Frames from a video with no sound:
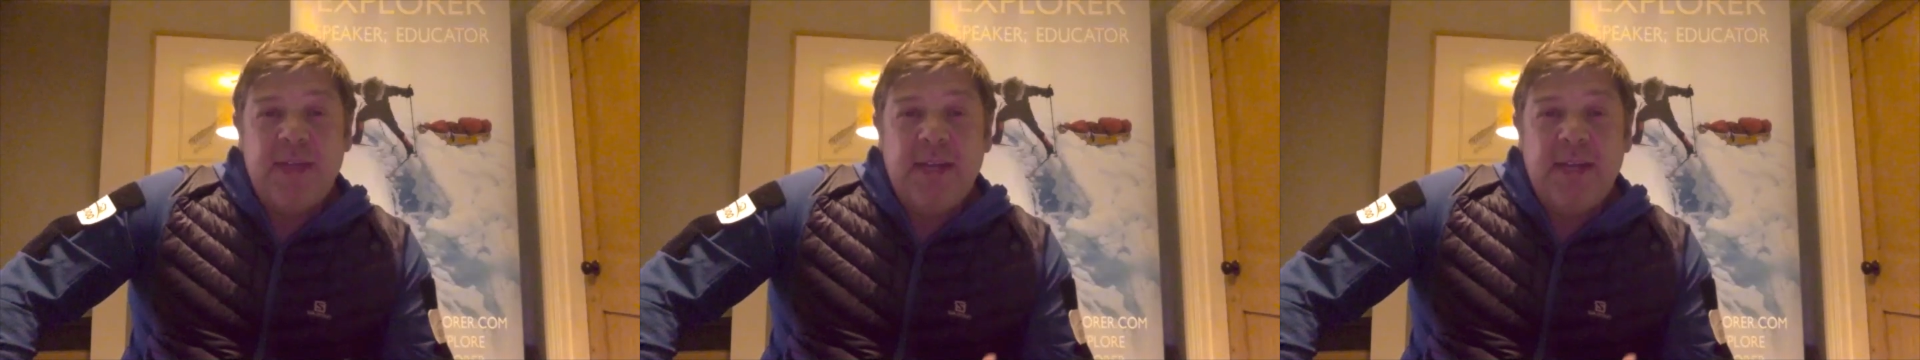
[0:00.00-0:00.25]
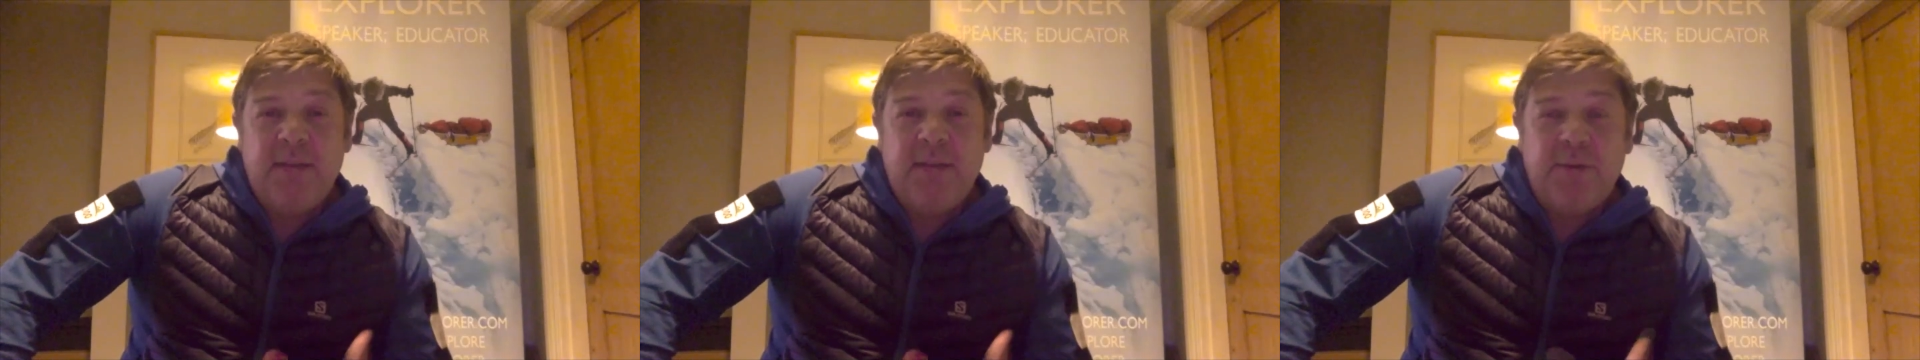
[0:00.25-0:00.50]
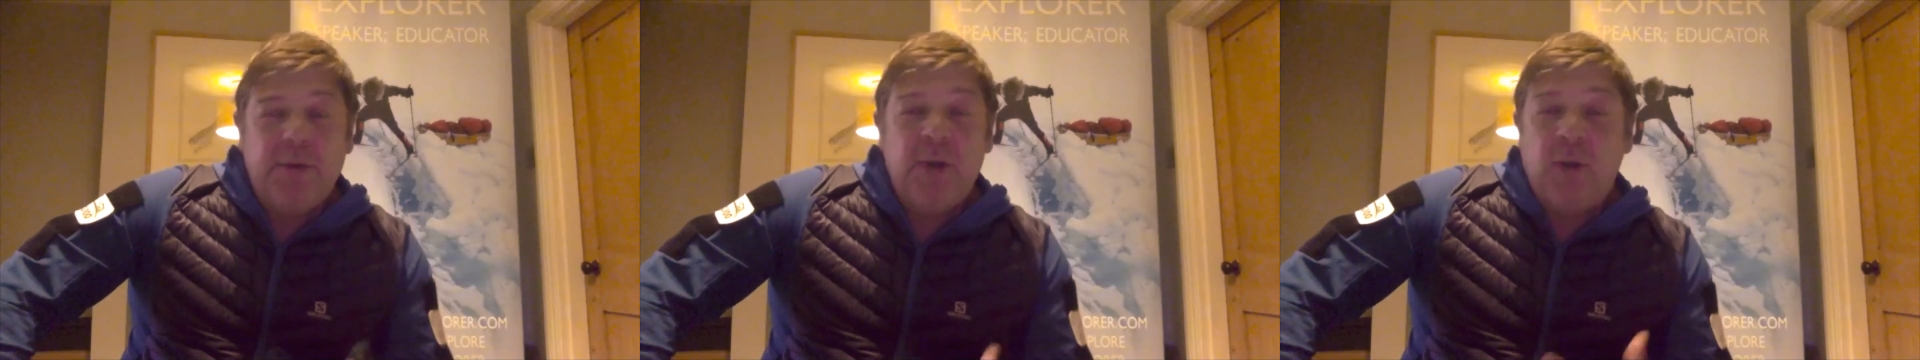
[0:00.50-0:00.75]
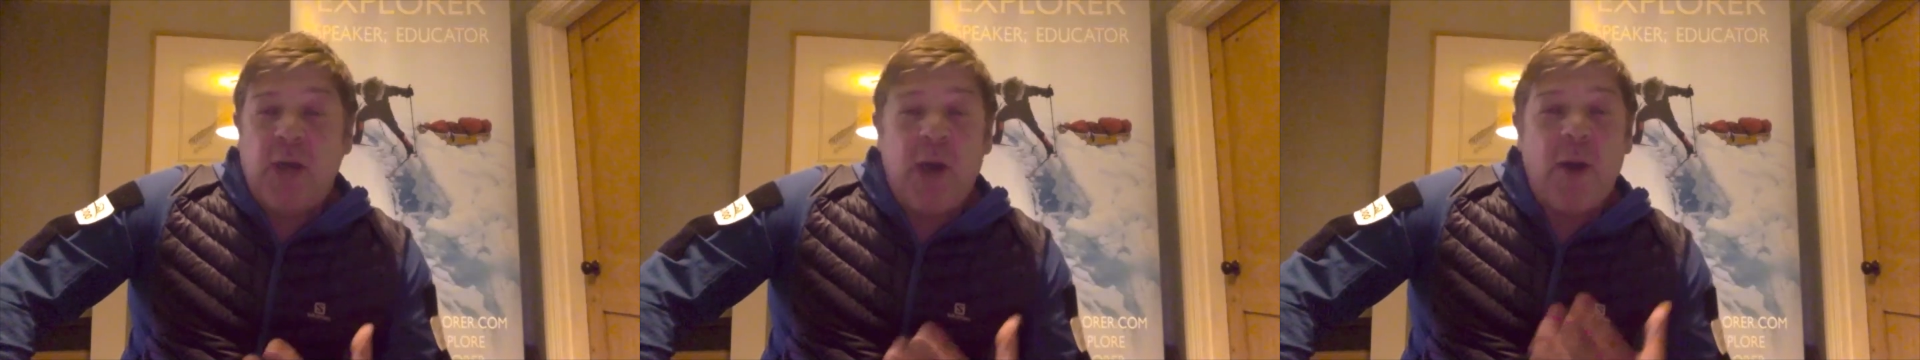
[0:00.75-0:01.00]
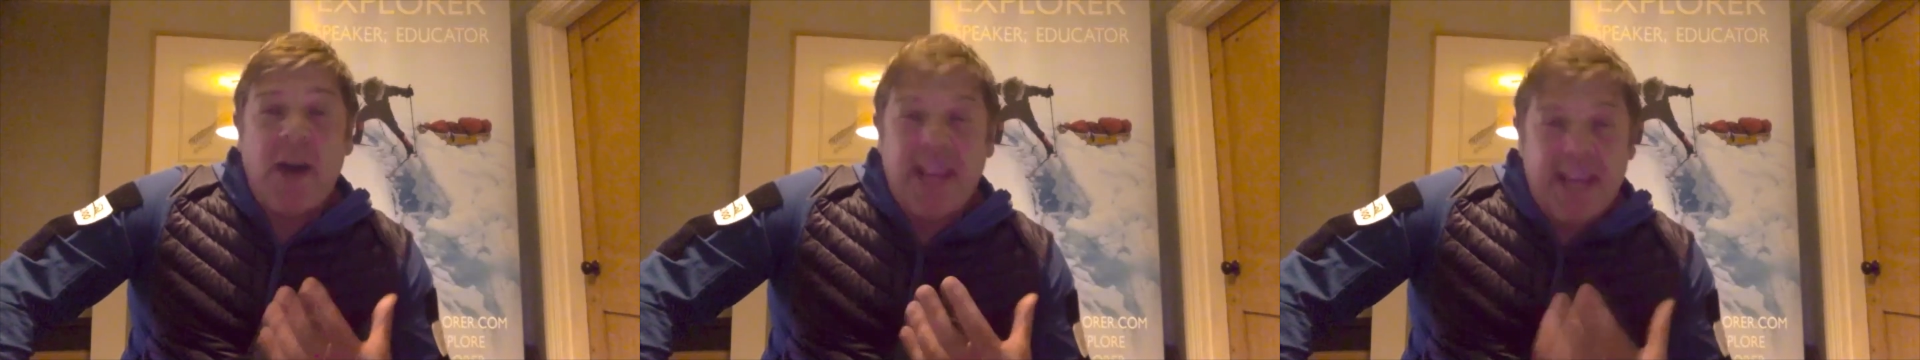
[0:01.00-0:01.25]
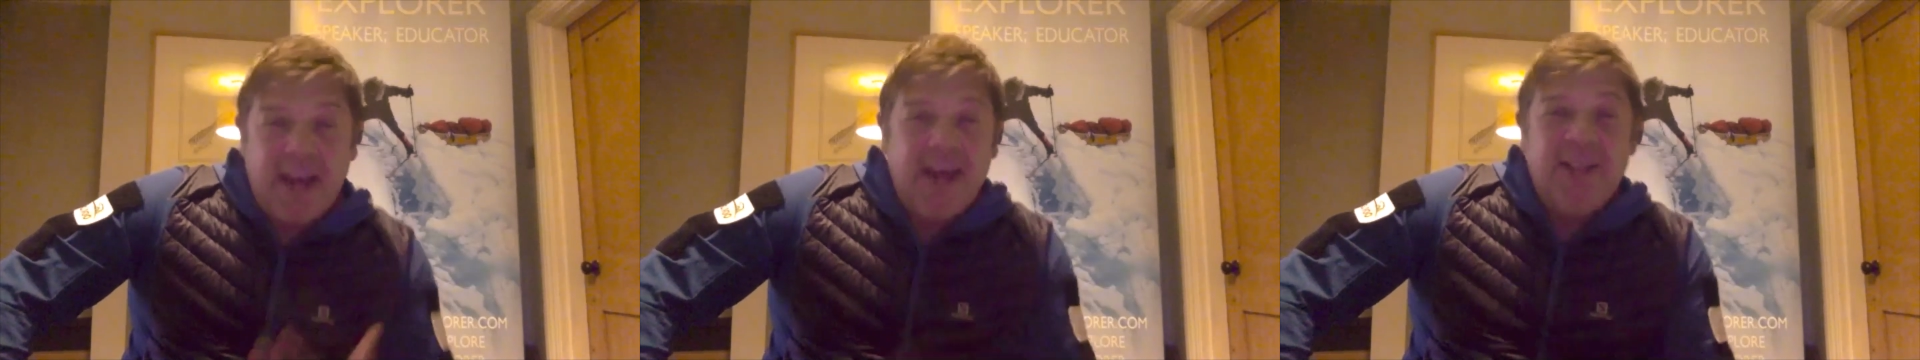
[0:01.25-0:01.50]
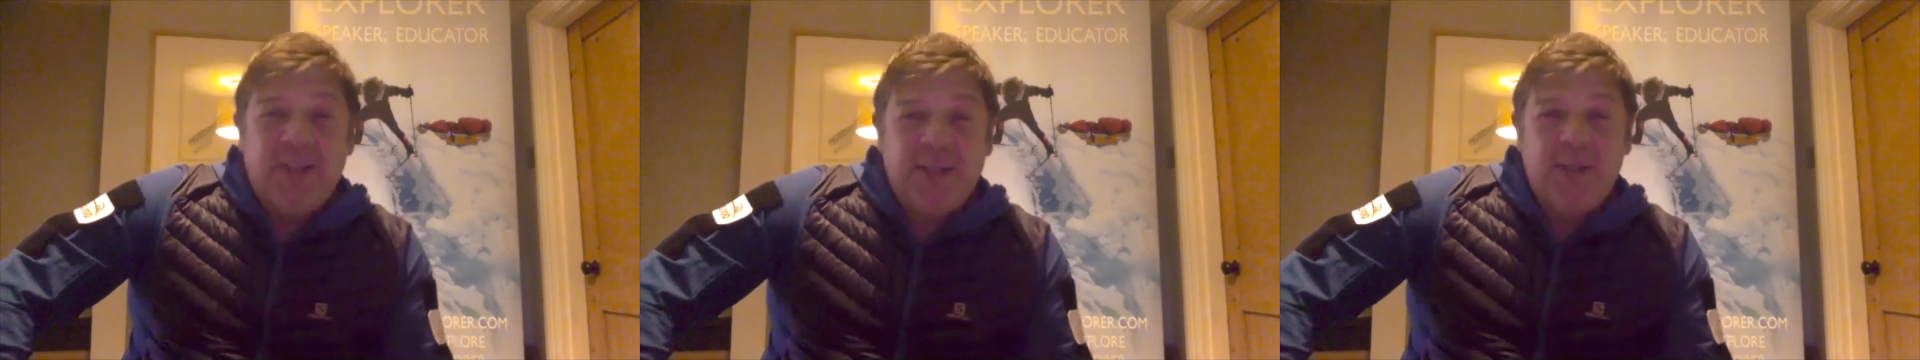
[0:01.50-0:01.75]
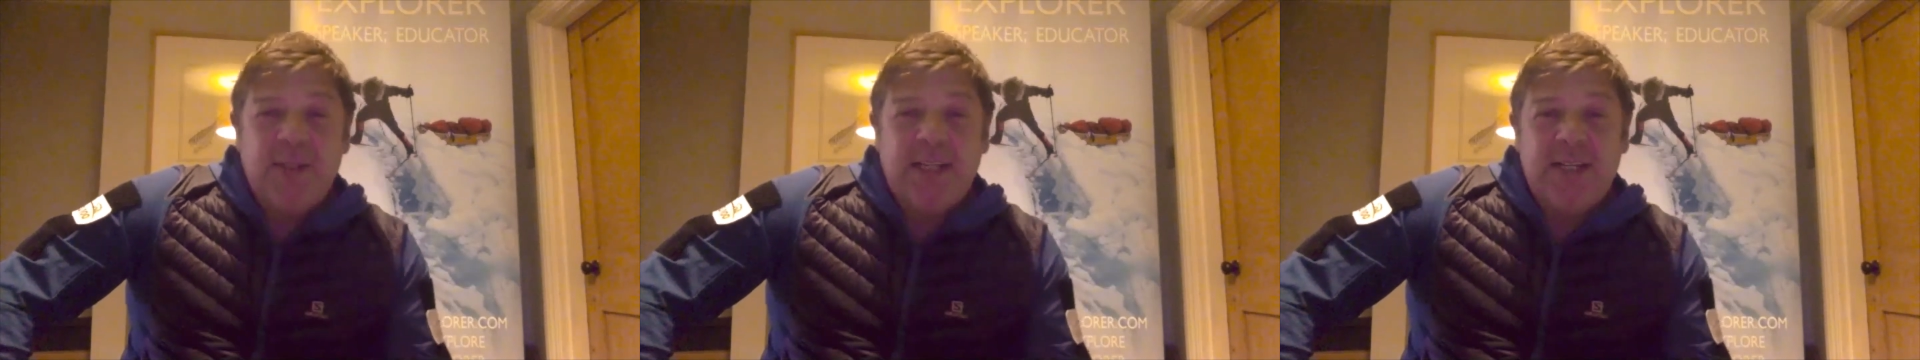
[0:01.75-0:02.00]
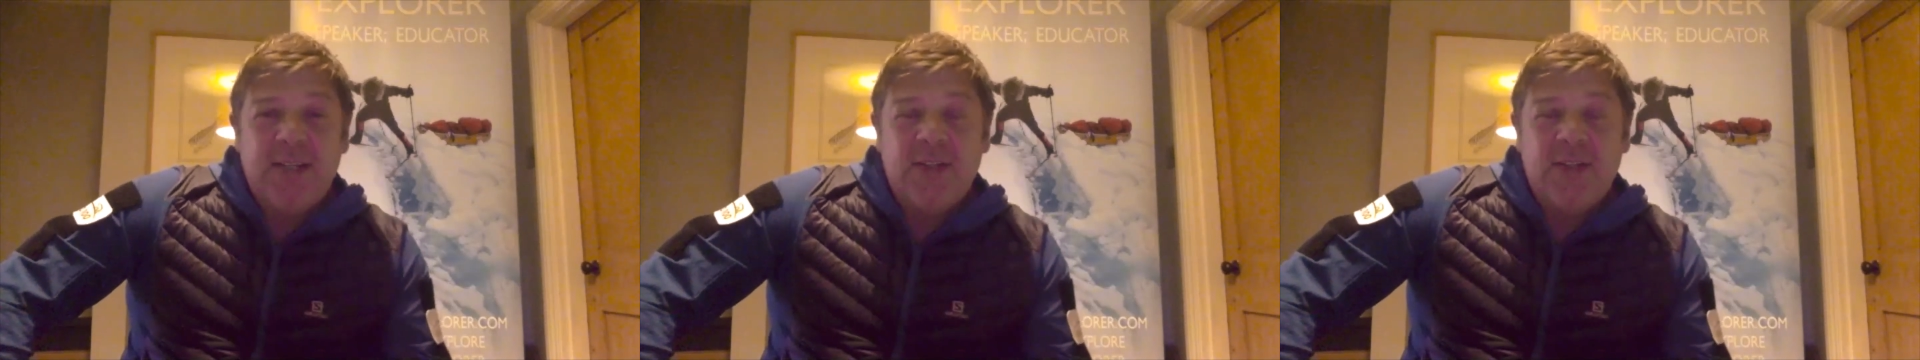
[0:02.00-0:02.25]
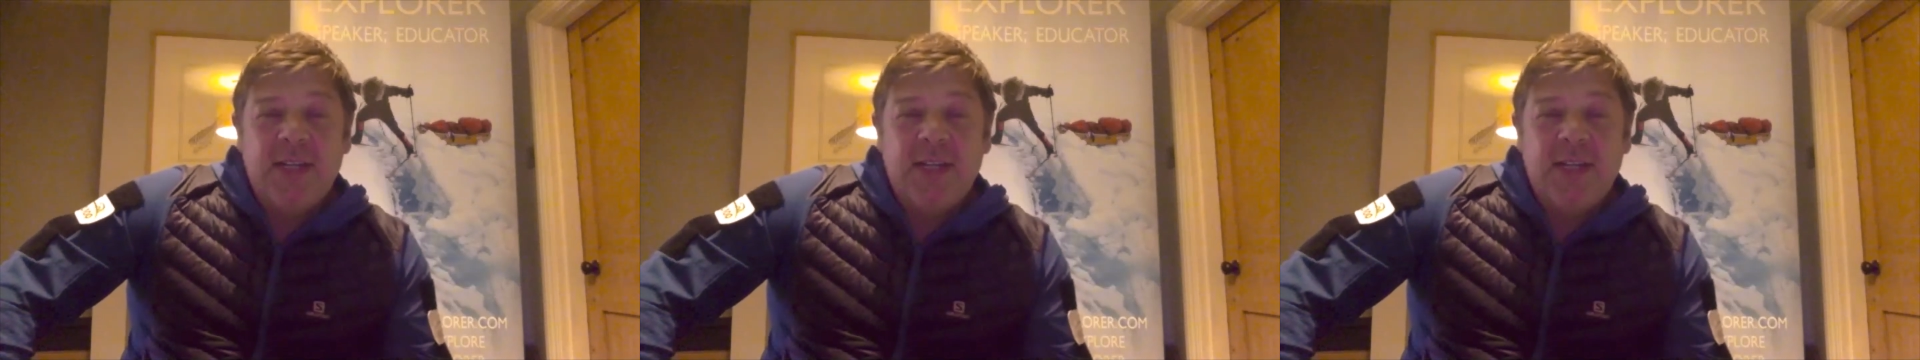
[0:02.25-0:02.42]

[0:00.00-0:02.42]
before you go, "I can't do this,"